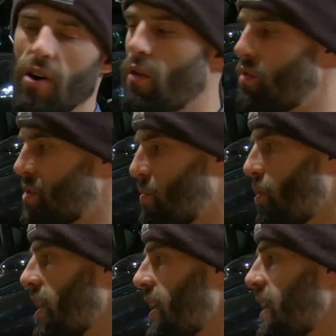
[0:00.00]
of
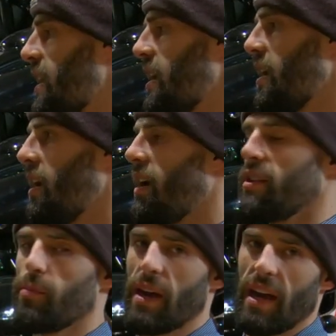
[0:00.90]
overspray on
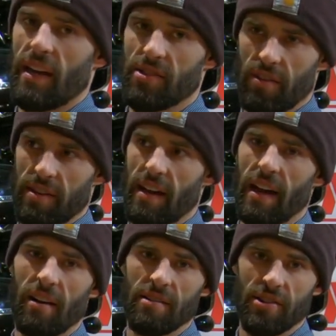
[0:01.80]
the bags or the
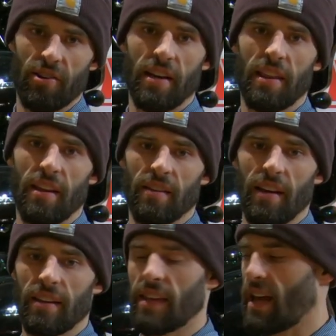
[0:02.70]
tires or anything
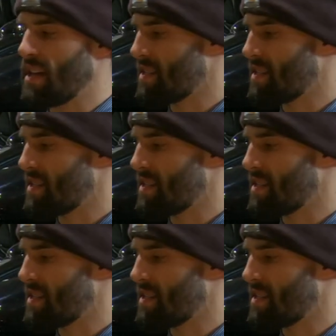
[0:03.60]
like that.